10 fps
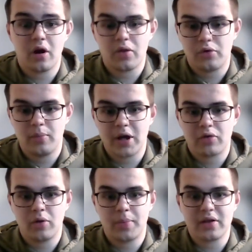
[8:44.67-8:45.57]
got through my
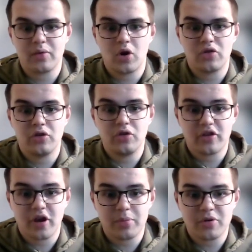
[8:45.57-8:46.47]
group at the World Youth
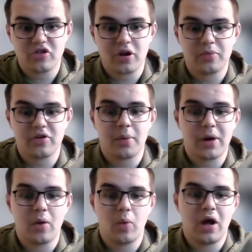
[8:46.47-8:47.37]
Championships, and I
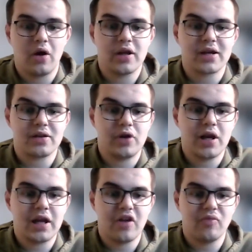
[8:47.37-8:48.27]
played well, and it
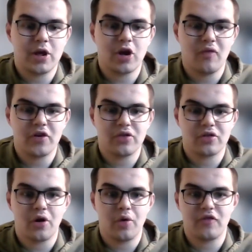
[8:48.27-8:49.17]
really gave me confidence
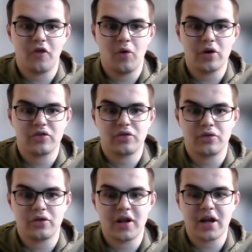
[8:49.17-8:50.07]
going forward
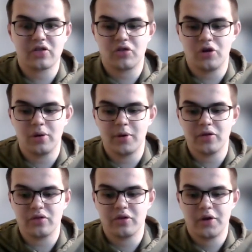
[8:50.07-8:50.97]
to the next tournament